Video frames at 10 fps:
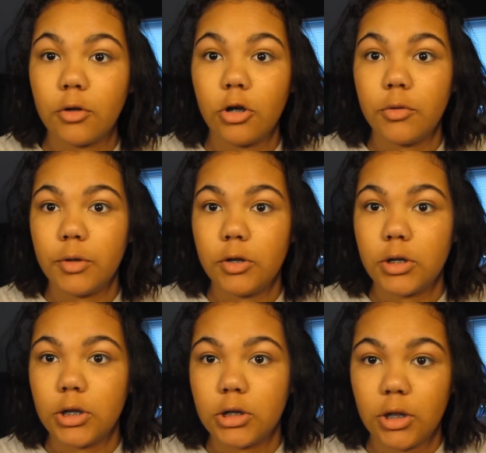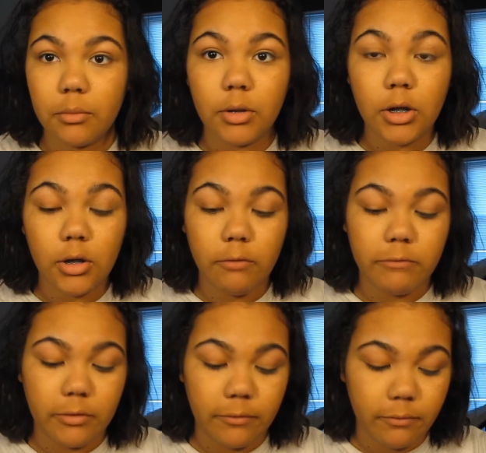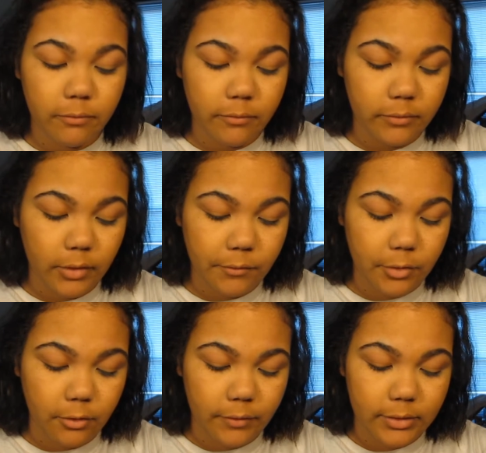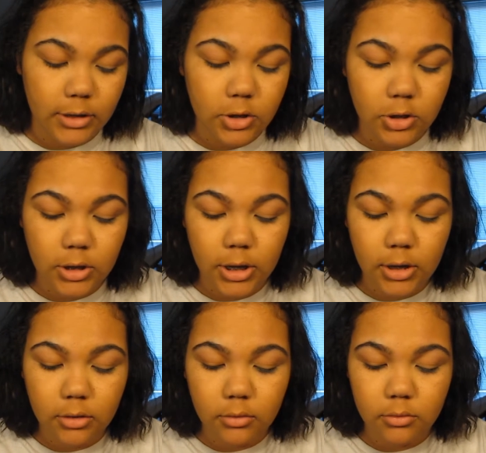I'm going to be using the CoverGirl foundation again.